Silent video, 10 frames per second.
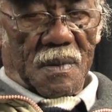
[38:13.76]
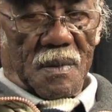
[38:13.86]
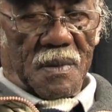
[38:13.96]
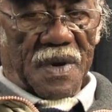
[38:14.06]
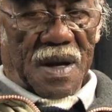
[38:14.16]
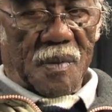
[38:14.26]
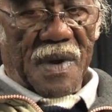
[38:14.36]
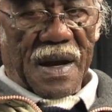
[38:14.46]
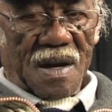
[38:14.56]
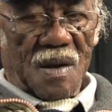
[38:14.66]
bring it
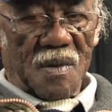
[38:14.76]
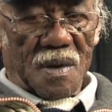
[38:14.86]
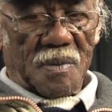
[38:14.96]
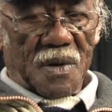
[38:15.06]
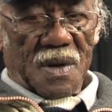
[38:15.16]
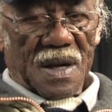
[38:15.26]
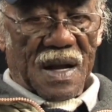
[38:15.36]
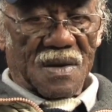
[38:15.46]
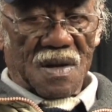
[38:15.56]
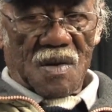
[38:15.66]
back to me and point it
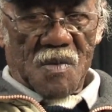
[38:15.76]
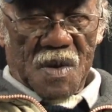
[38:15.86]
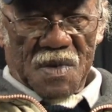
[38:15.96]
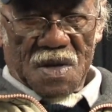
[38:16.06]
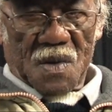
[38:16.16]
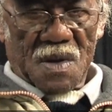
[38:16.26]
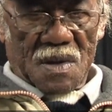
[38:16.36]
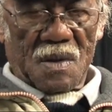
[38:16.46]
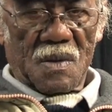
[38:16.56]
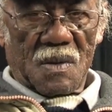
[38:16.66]
out. Say, "You remember
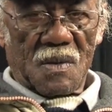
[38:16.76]
so-and-so?"